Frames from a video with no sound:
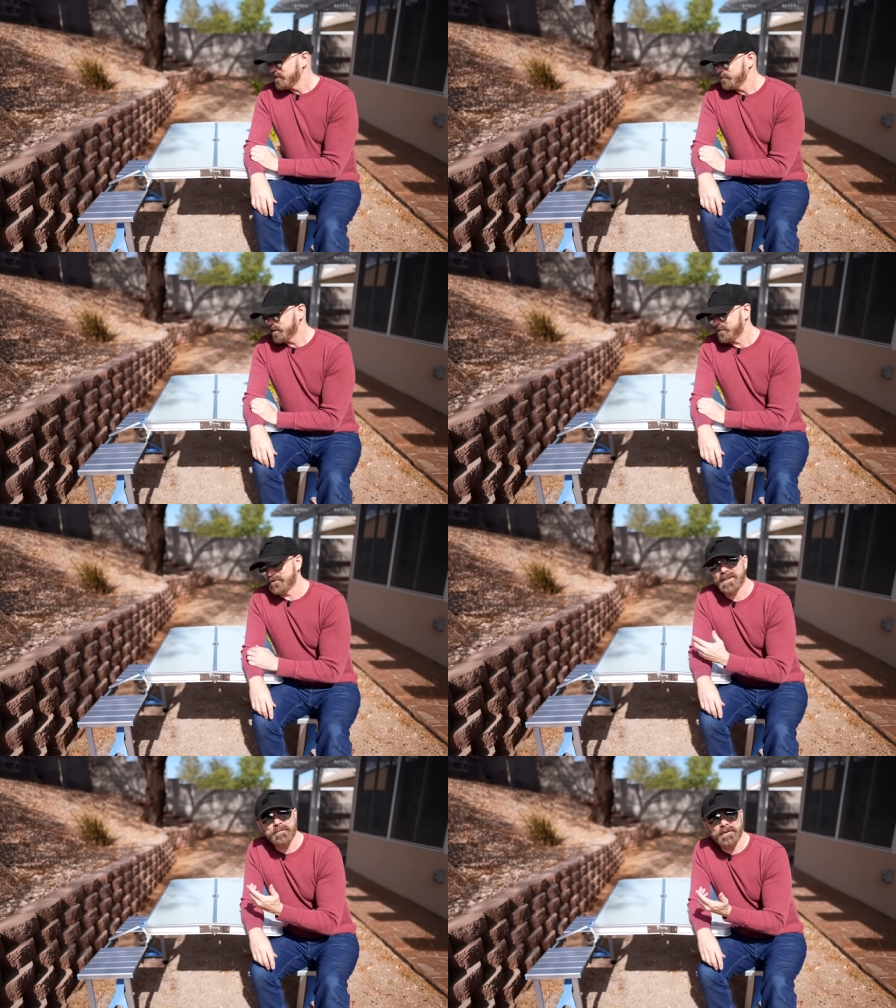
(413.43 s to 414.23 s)
But for
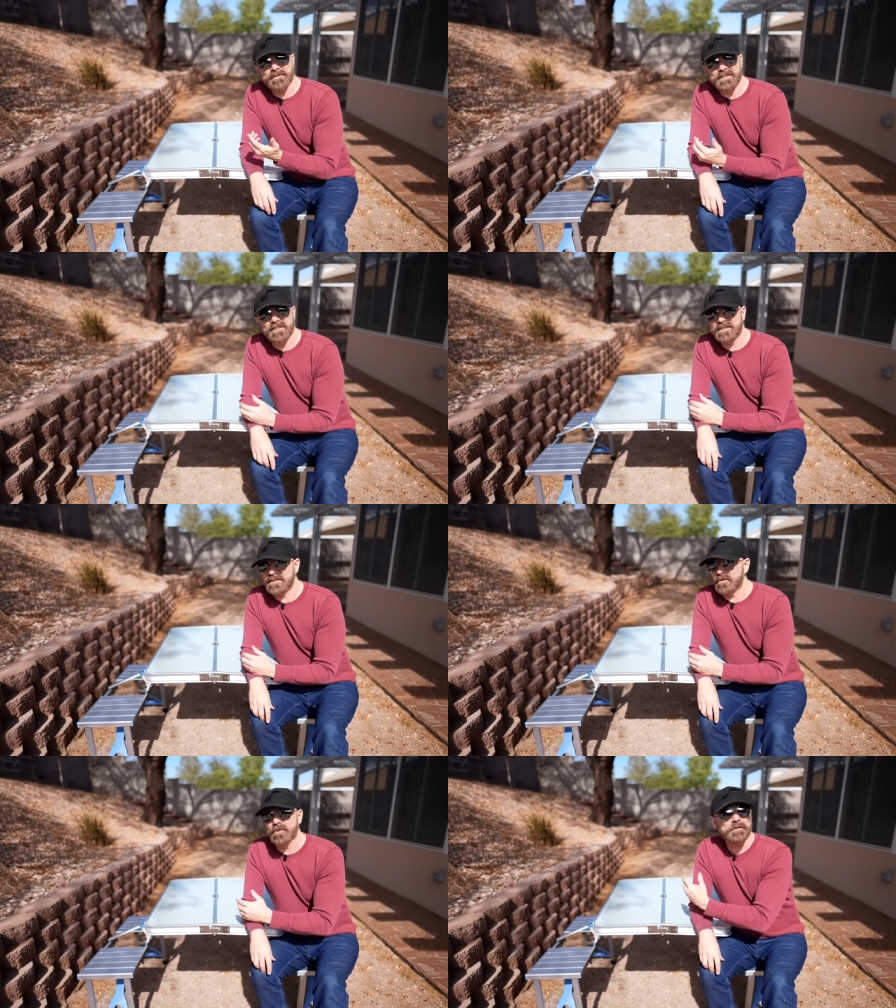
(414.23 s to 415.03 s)
a couple of adults,
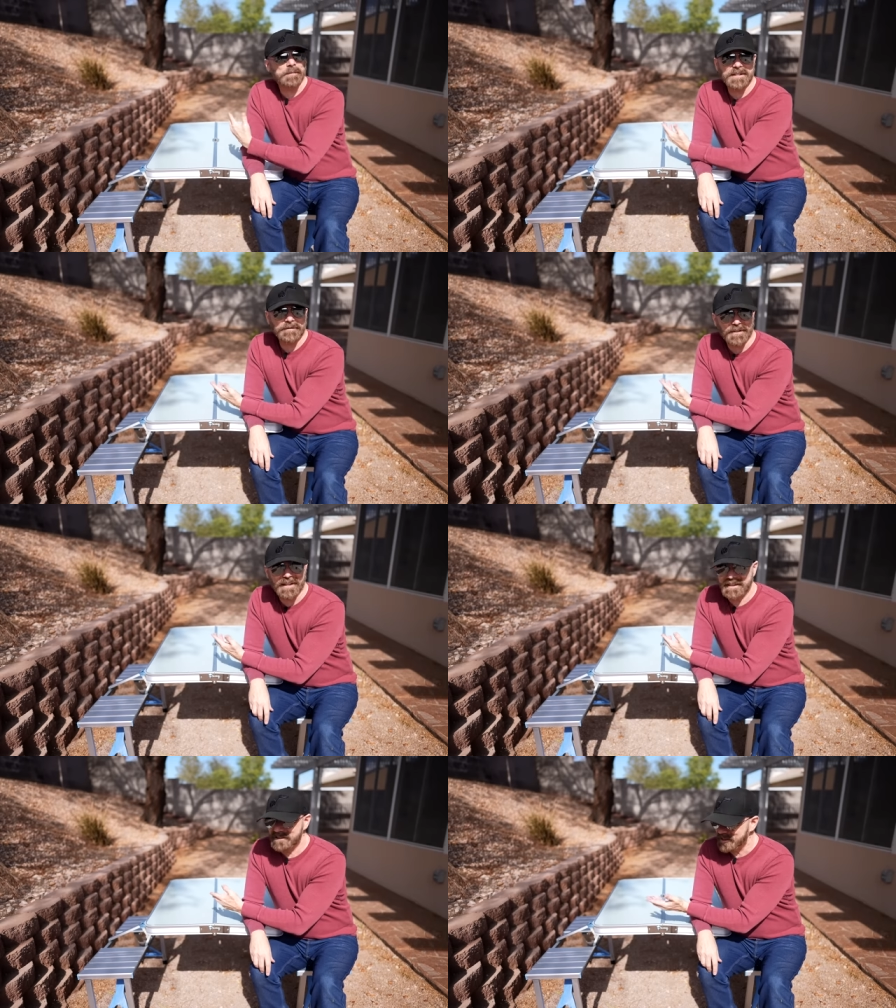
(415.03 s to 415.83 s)
or especially for
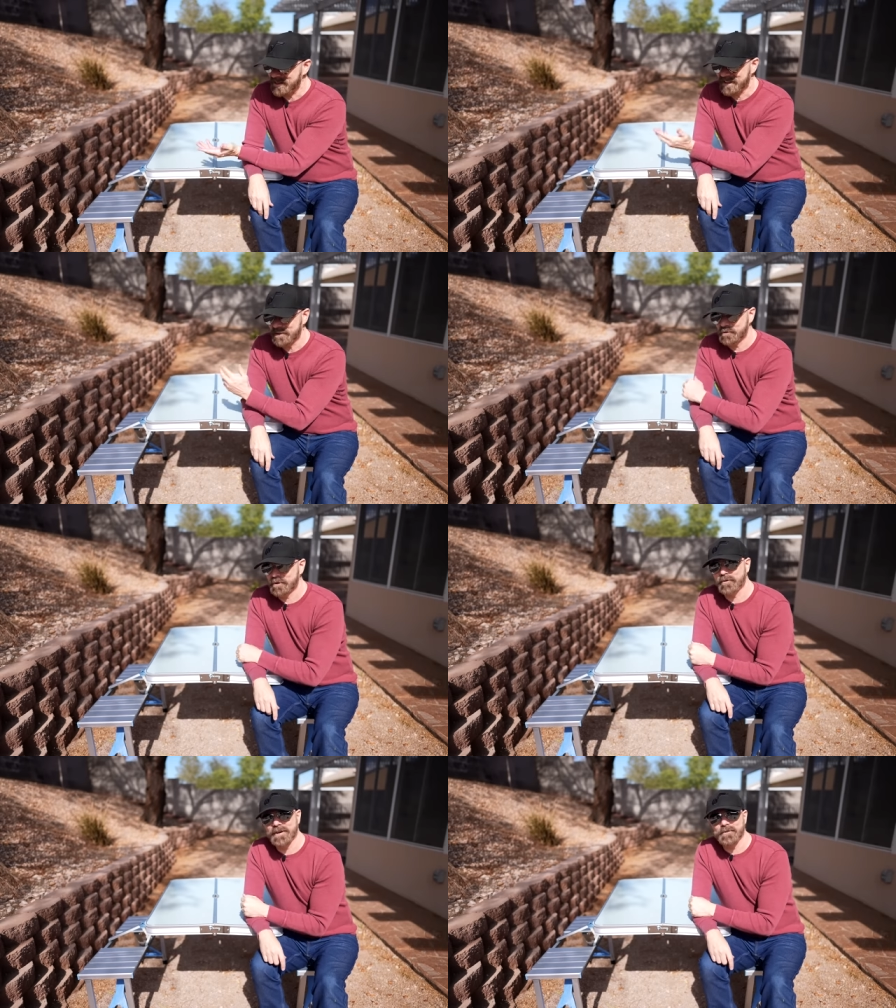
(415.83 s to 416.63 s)
kids, I think it will work
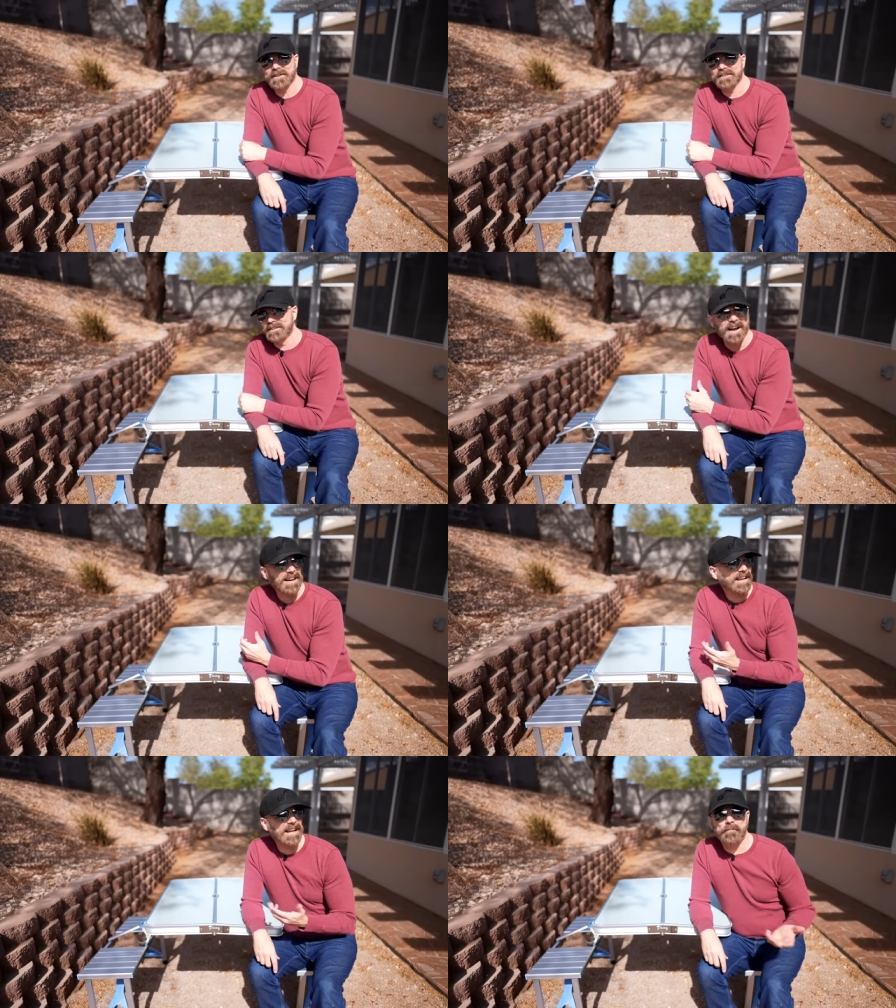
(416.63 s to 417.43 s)
quite well. I
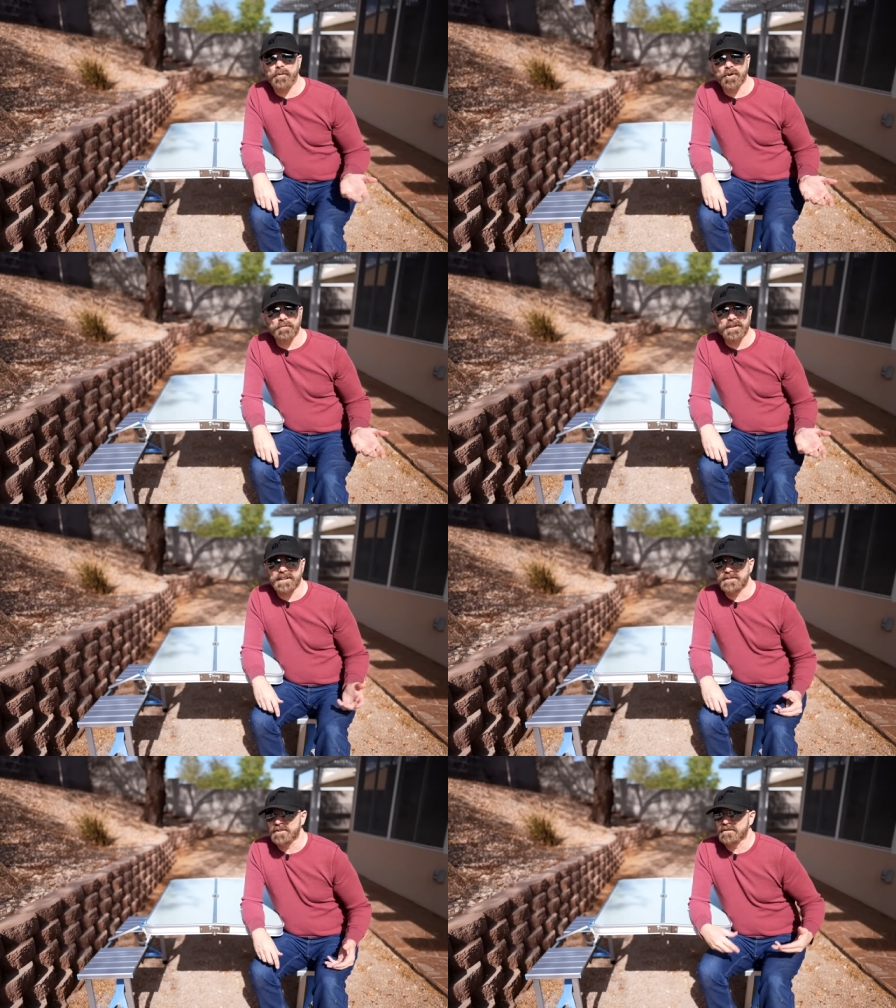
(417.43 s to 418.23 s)
like how portable it
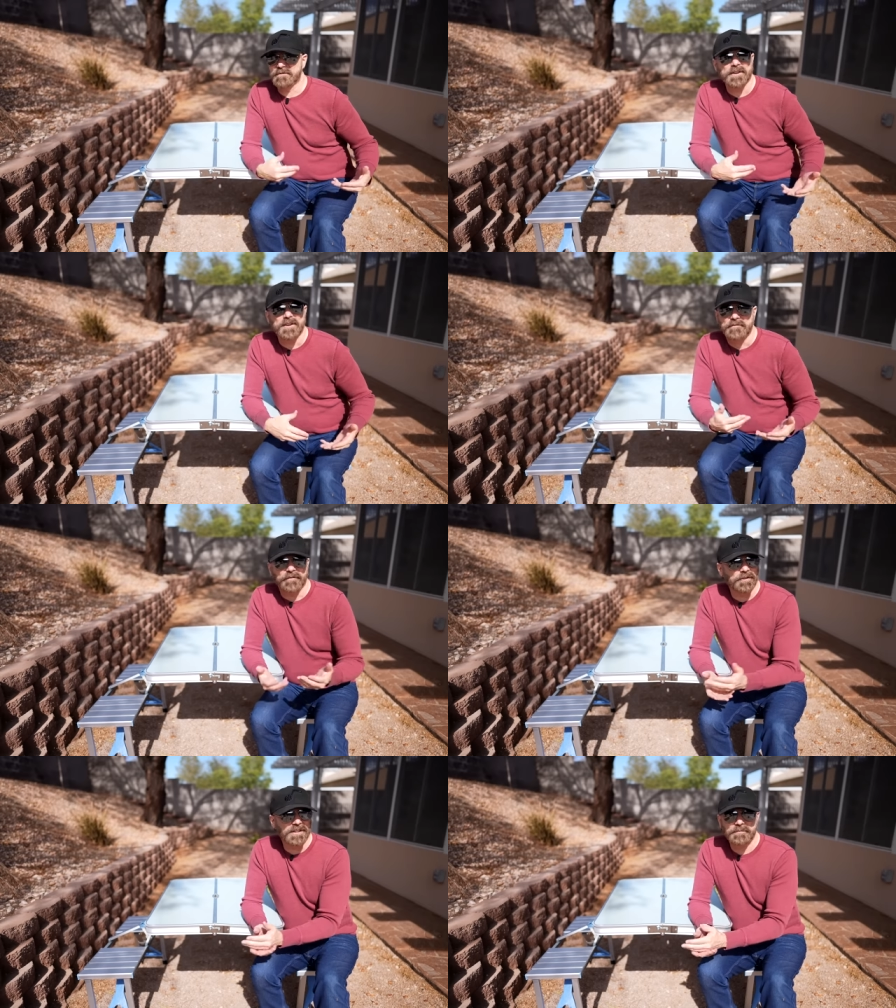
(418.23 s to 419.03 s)
is. You can
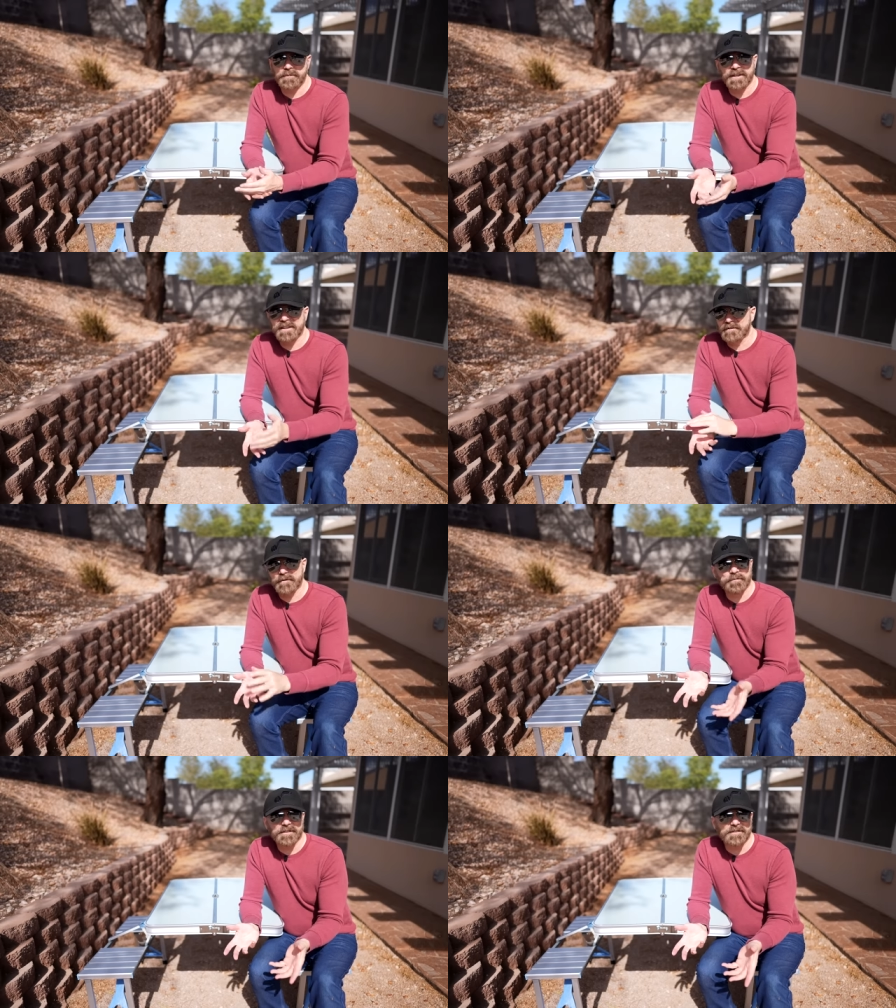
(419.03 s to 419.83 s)
fold it up, put it in
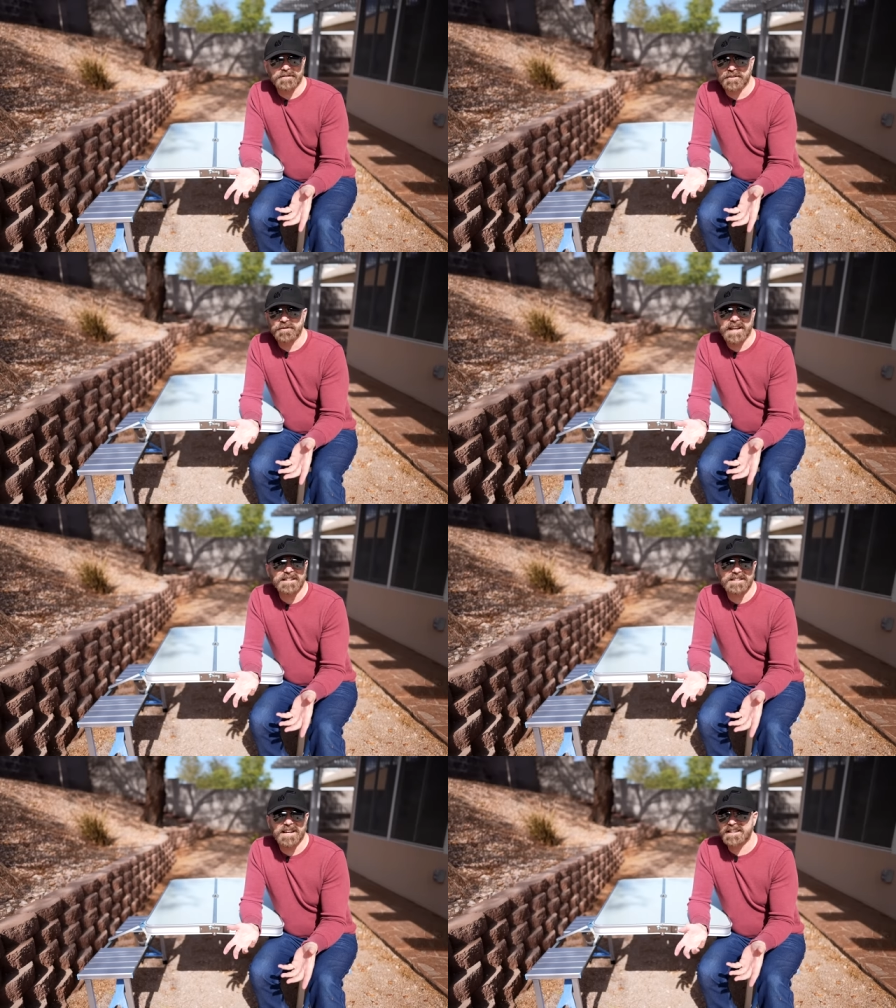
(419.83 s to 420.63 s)
a
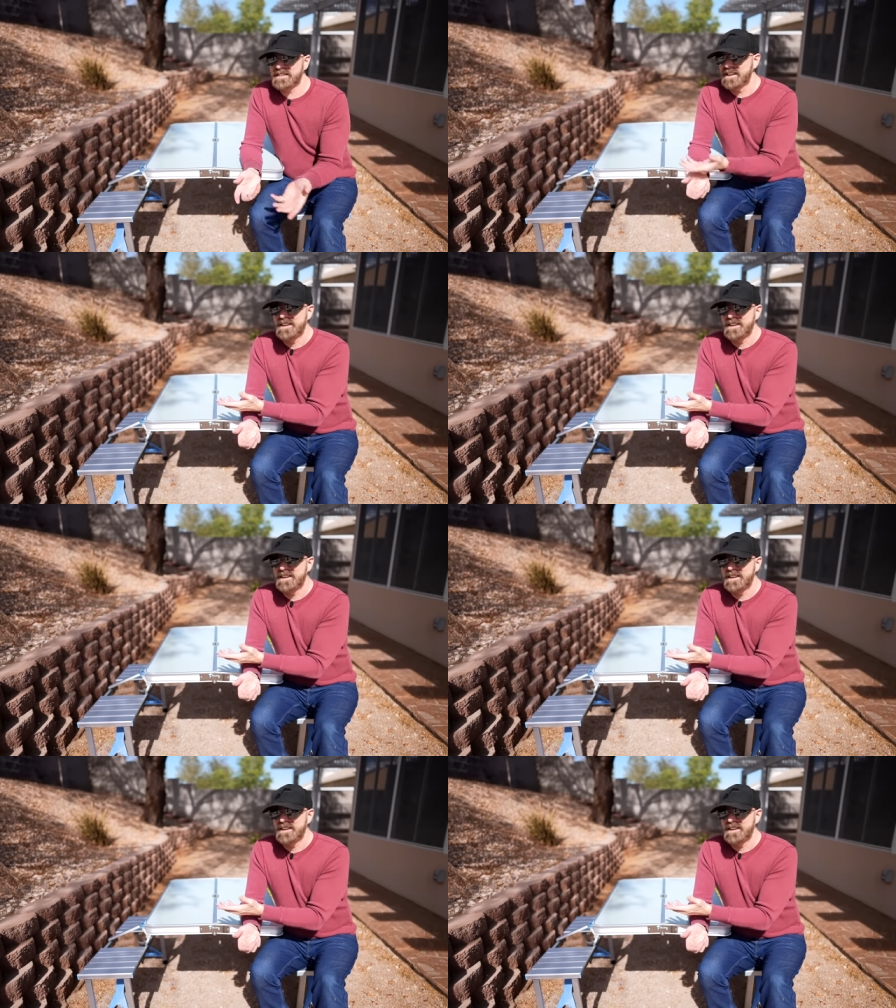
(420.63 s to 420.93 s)
suitcase size,